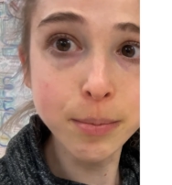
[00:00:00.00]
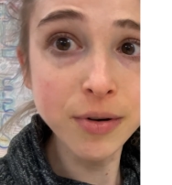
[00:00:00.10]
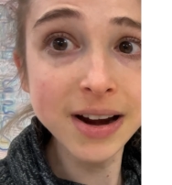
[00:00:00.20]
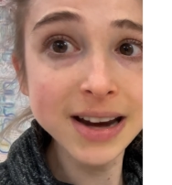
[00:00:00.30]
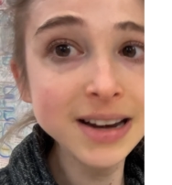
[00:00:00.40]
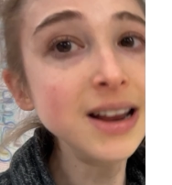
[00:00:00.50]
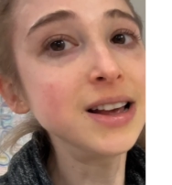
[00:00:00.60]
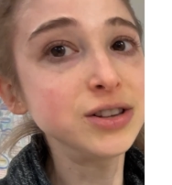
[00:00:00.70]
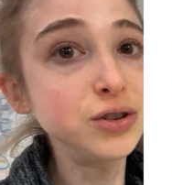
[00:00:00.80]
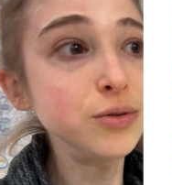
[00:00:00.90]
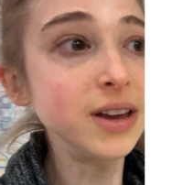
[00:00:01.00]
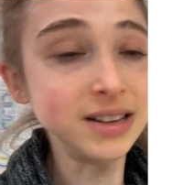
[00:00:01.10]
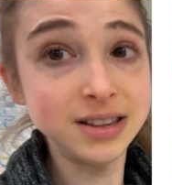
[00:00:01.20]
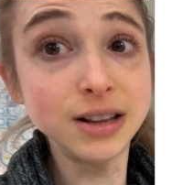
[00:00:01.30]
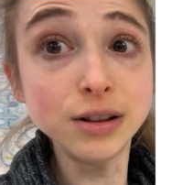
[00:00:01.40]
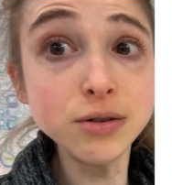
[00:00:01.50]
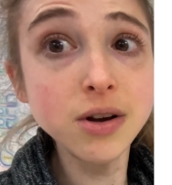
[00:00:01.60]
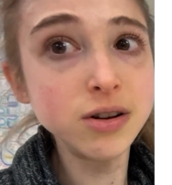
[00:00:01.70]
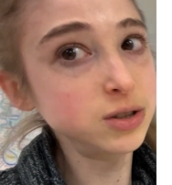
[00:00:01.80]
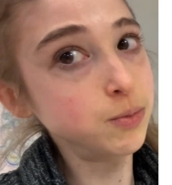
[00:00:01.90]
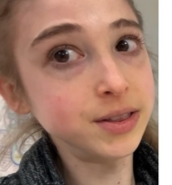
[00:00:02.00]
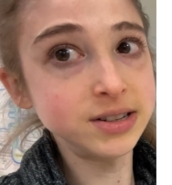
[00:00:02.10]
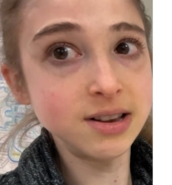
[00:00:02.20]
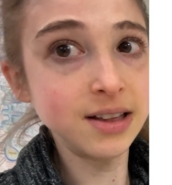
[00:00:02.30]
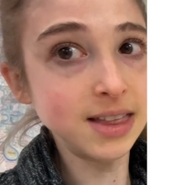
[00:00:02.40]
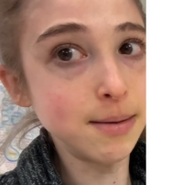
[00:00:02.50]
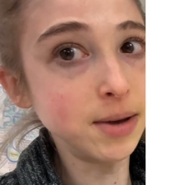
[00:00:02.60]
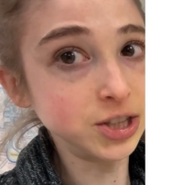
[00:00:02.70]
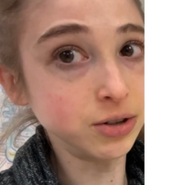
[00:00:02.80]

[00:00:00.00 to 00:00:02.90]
brain to get to the glucose when there's not that much